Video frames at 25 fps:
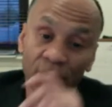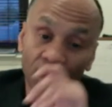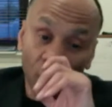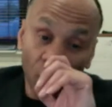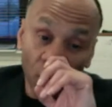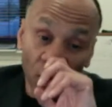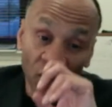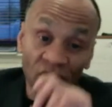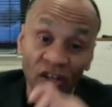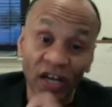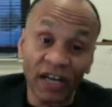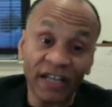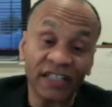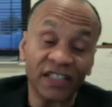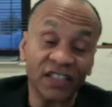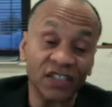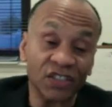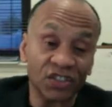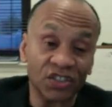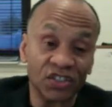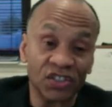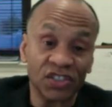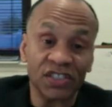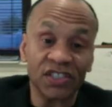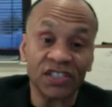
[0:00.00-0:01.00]
the more
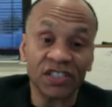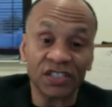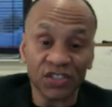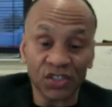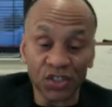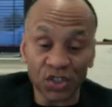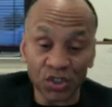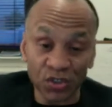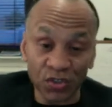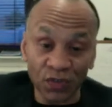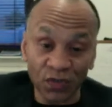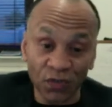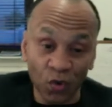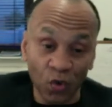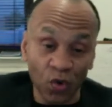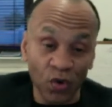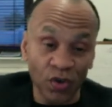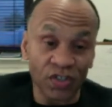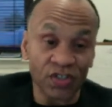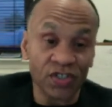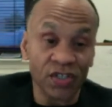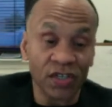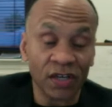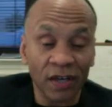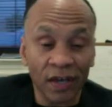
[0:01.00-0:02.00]
likely she is to
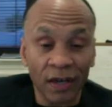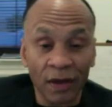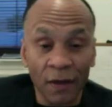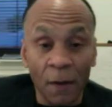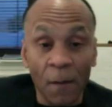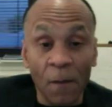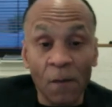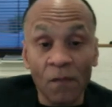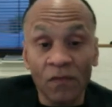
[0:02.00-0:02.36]
divorce.